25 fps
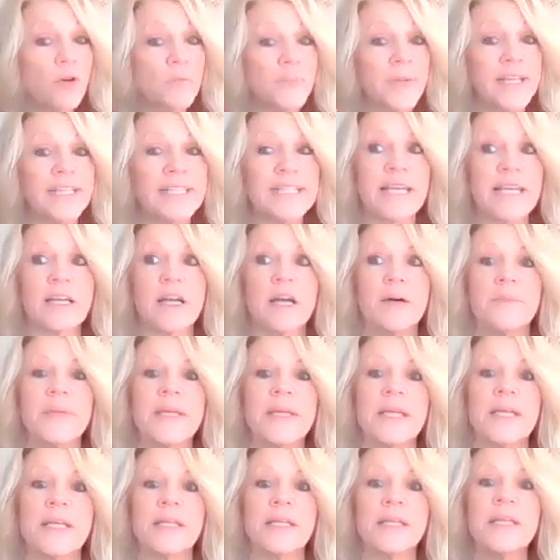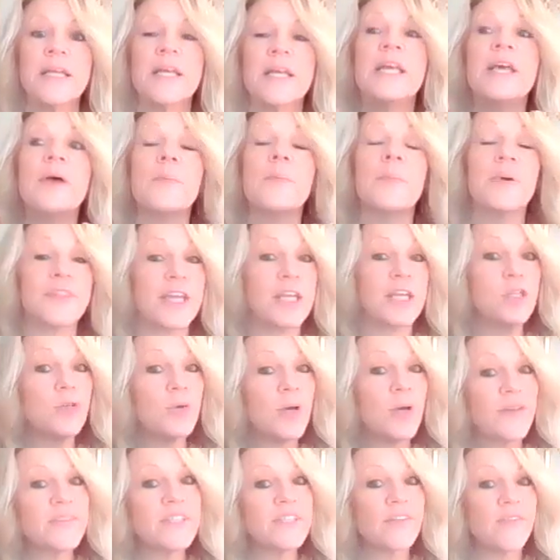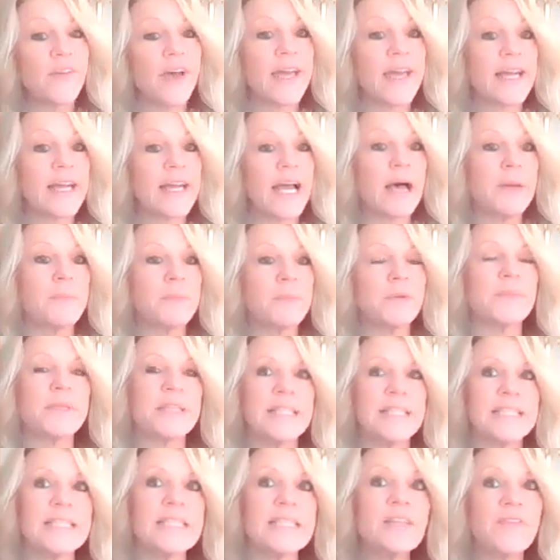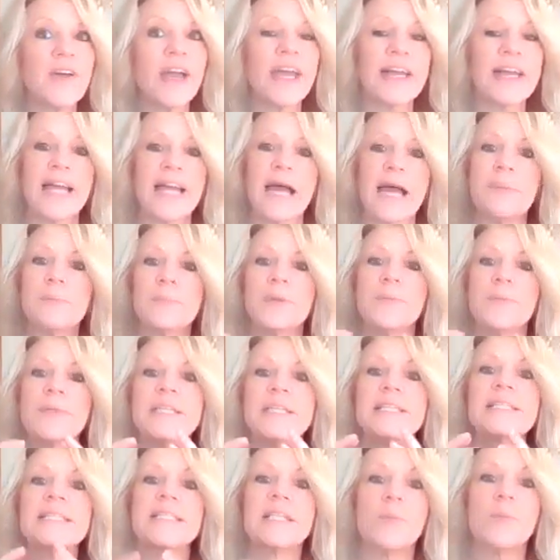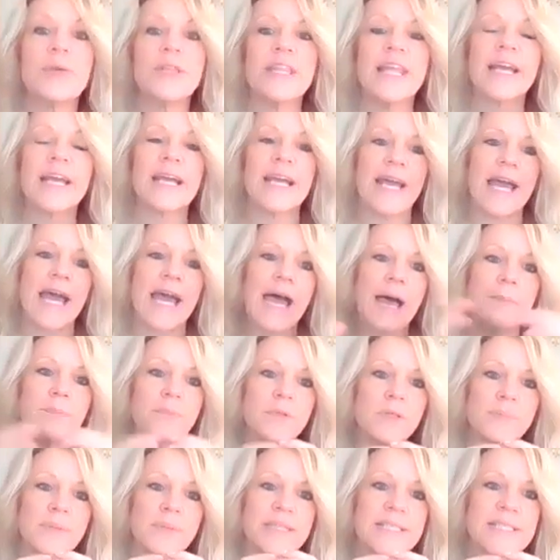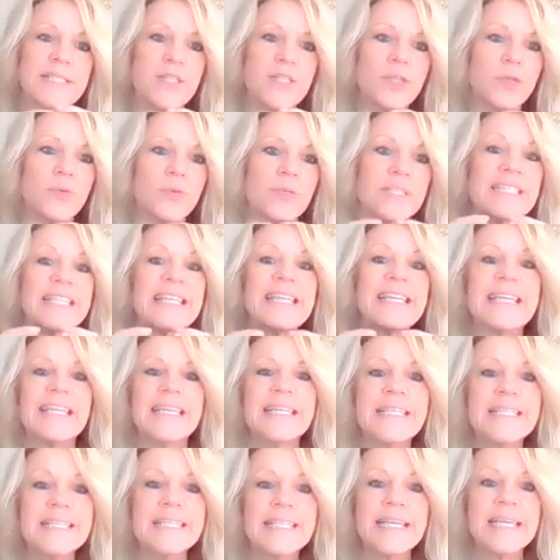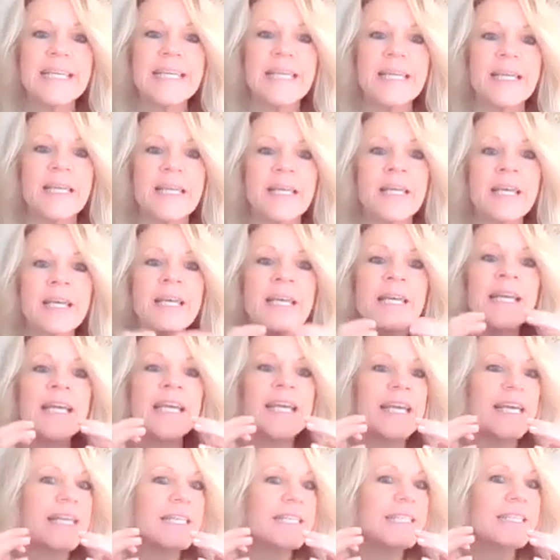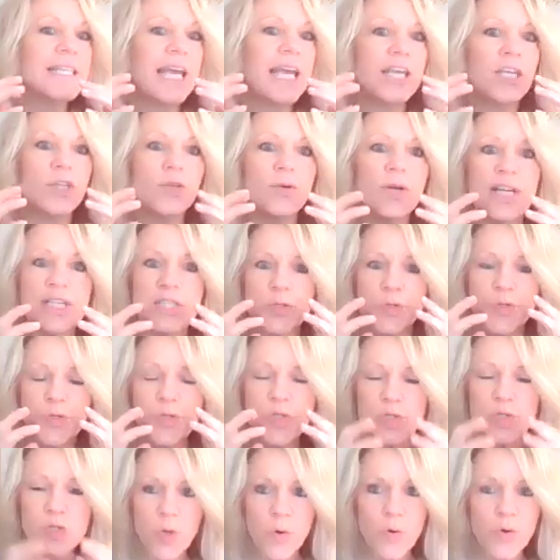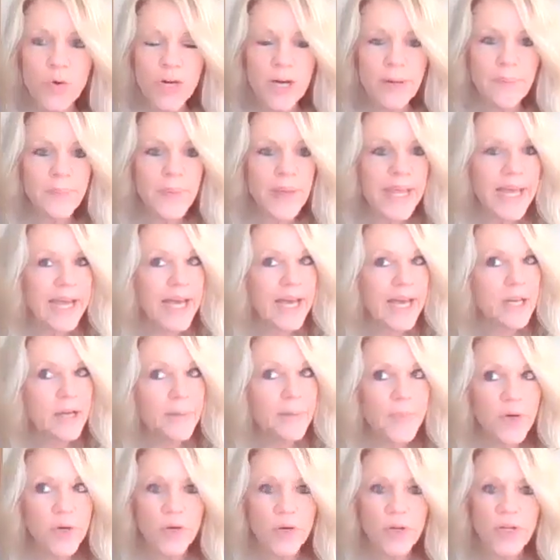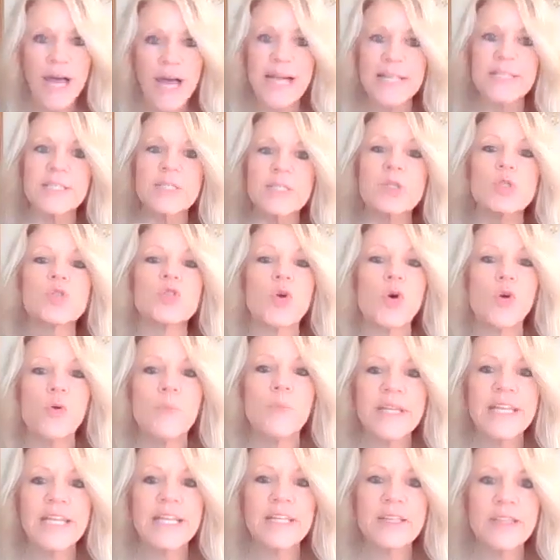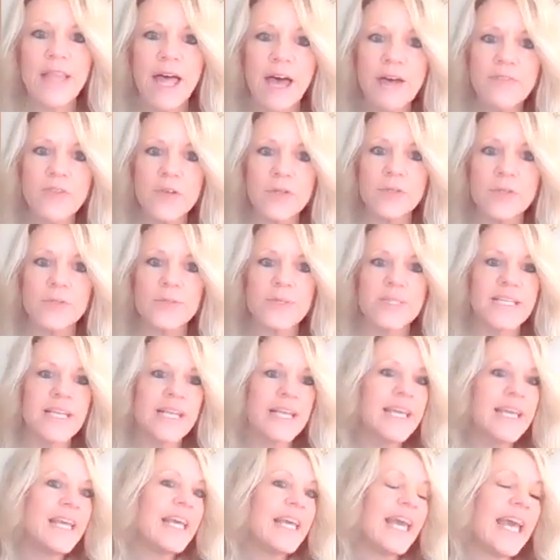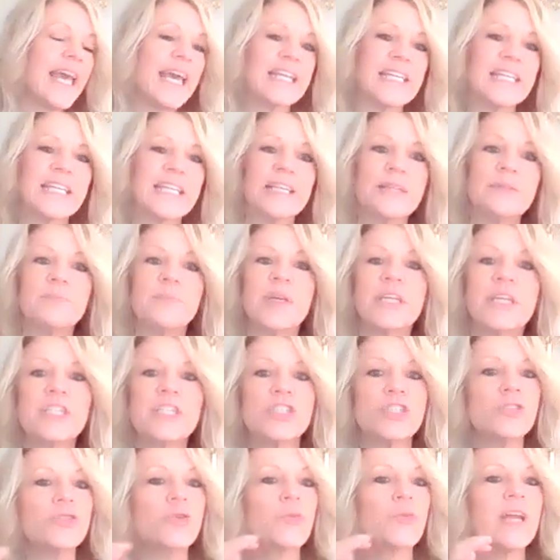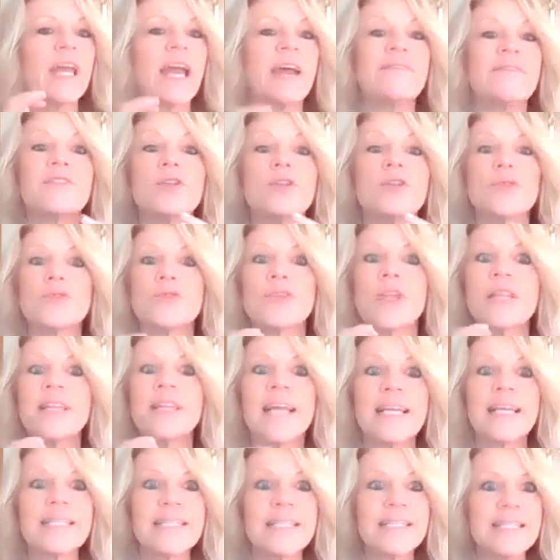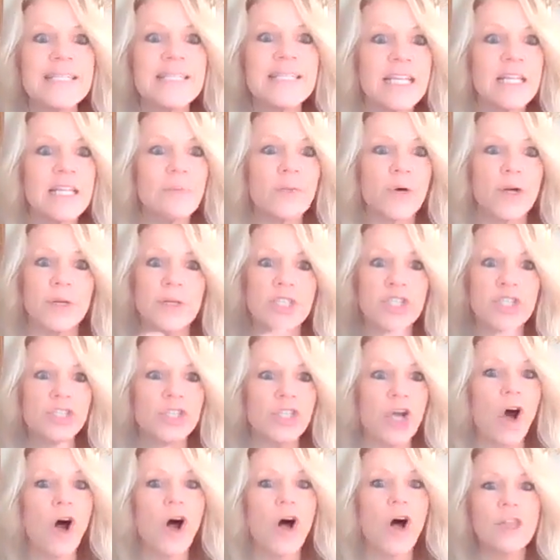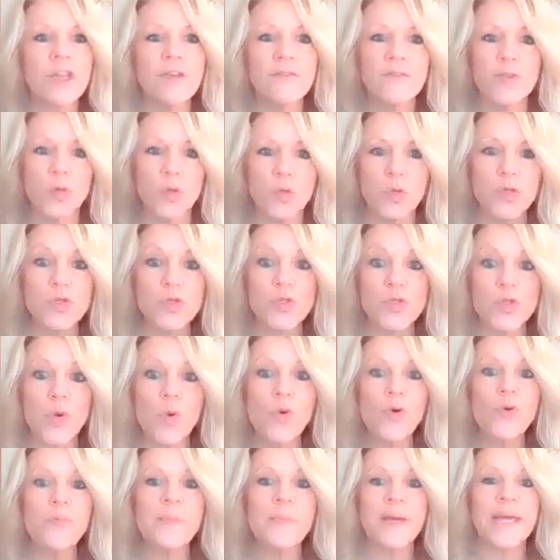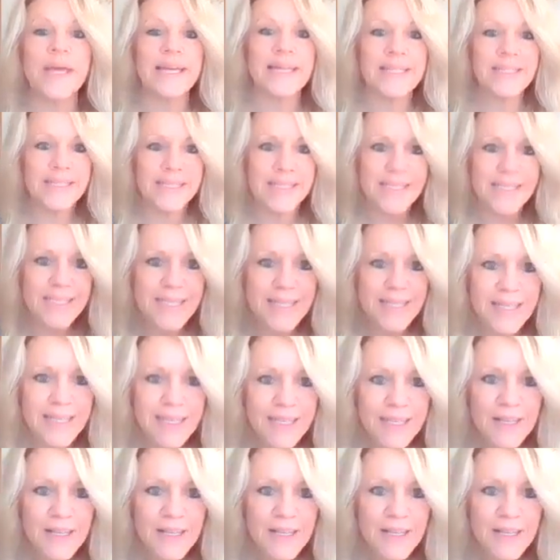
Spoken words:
soulmates that come in, but then you have a divine compliment. This divine compliment is someone that compliments you. It's easy. It's like you guys are so compatible on so many levels. And because you don't have to learn the lessons anymore, because all of your soulmates,